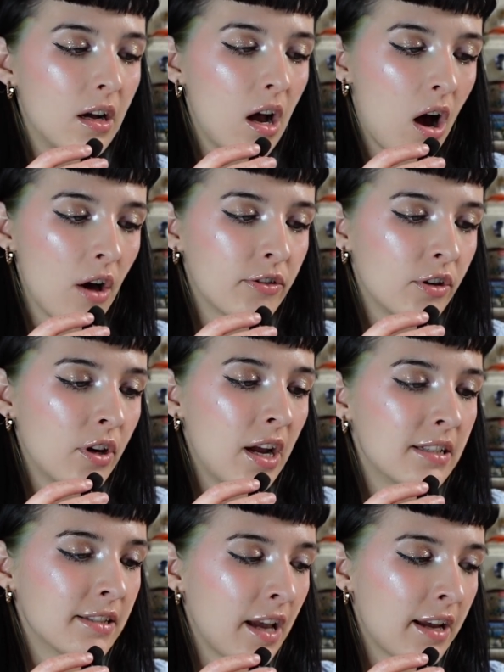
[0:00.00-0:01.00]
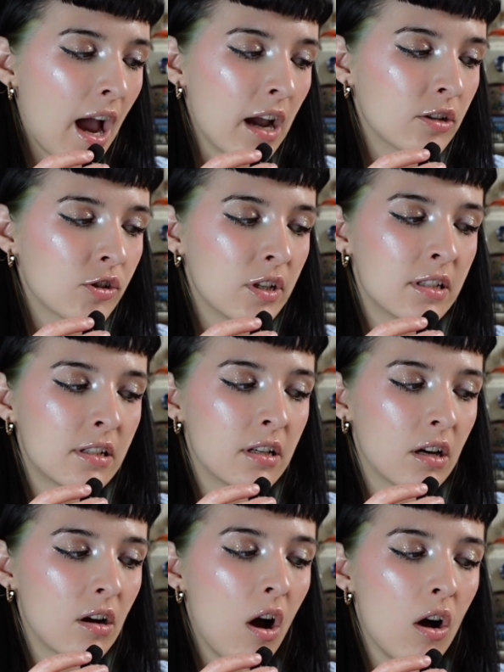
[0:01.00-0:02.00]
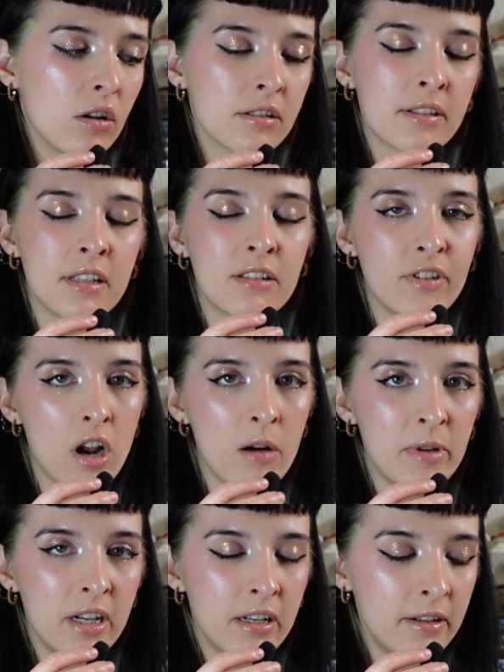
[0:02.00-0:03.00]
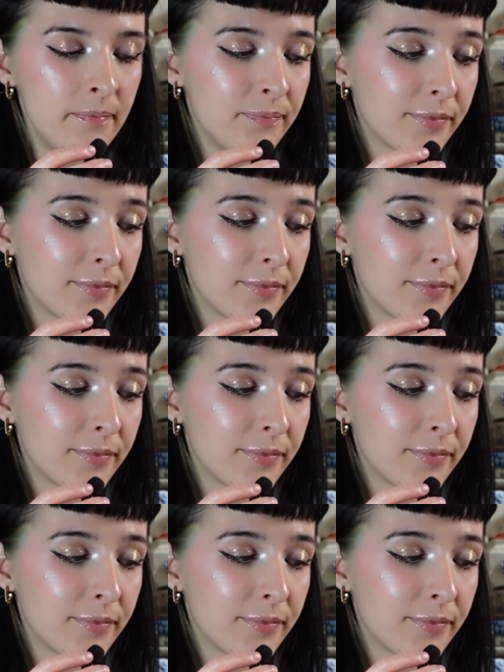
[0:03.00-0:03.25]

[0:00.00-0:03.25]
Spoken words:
author and psychiatrist, calls this phenomenon,